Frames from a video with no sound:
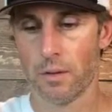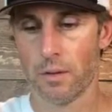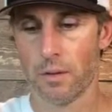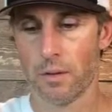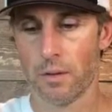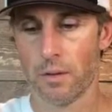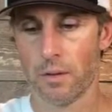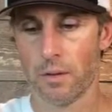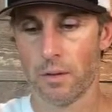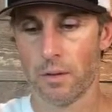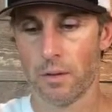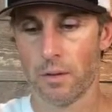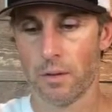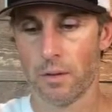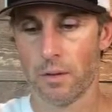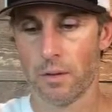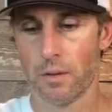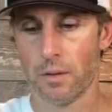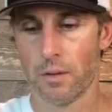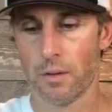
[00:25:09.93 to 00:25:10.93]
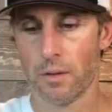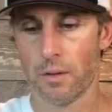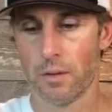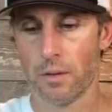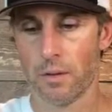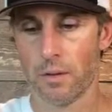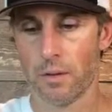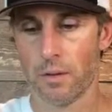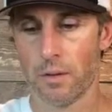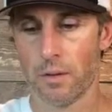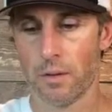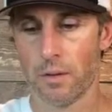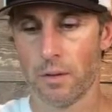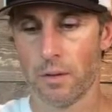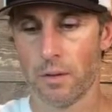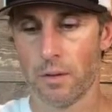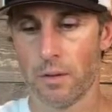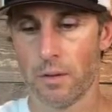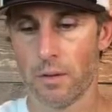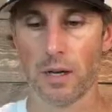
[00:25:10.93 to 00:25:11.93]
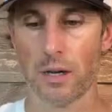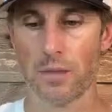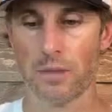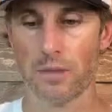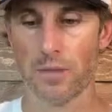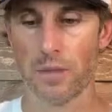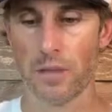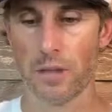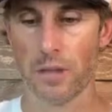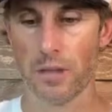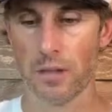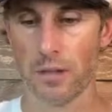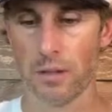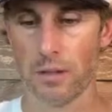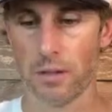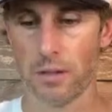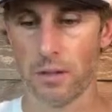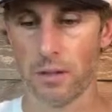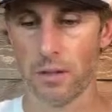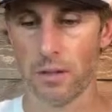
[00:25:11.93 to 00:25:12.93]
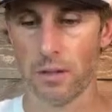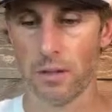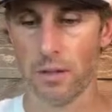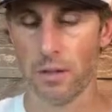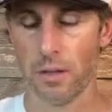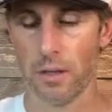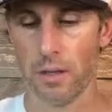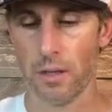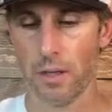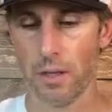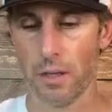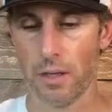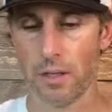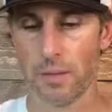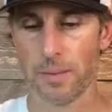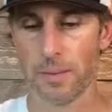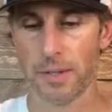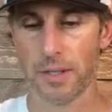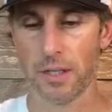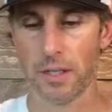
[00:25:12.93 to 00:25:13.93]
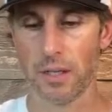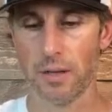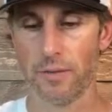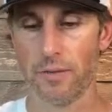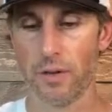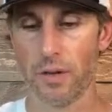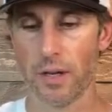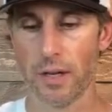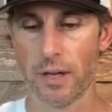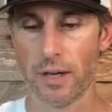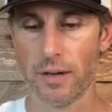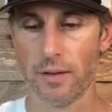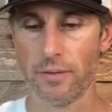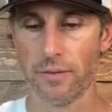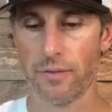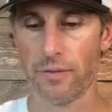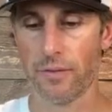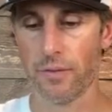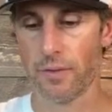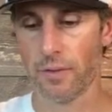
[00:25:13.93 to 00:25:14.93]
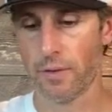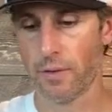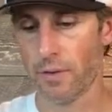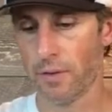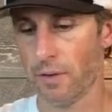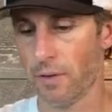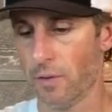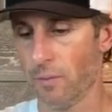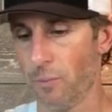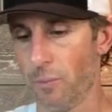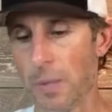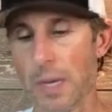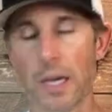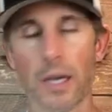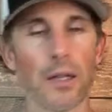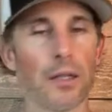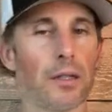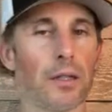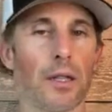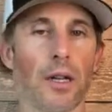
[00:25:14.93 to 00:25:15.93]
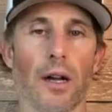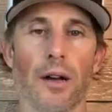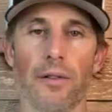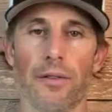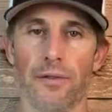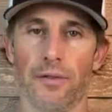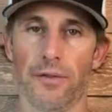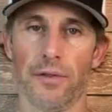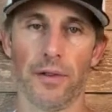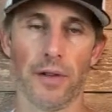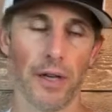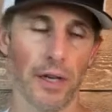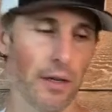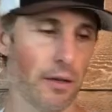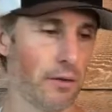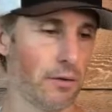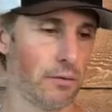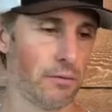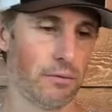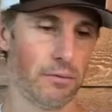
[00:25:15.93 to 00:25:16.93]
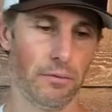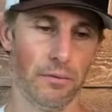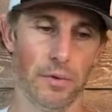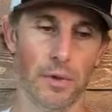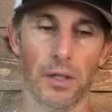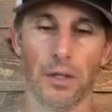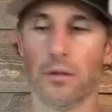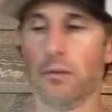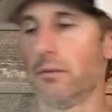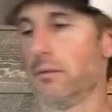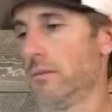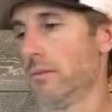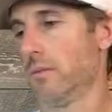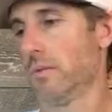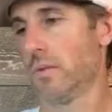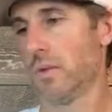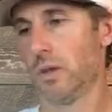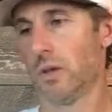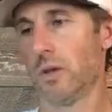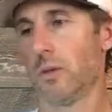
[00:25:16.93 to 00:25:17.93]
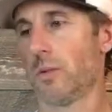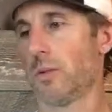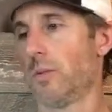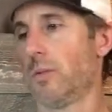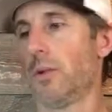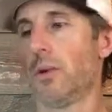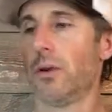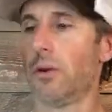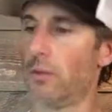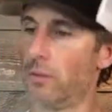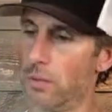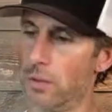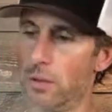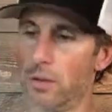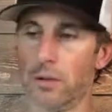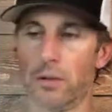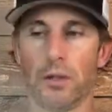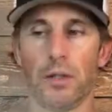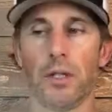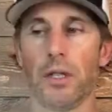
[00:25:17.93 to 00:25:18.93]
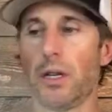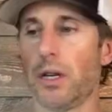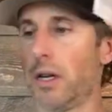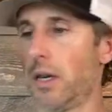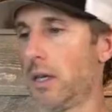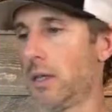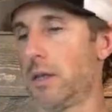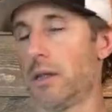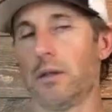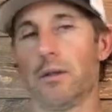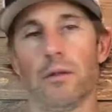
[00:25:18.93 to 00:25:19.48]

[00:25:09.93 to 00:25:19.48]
and they were definitely a lot of fun, and especially if you have big stuff like, you know, Super Bowl, World Series,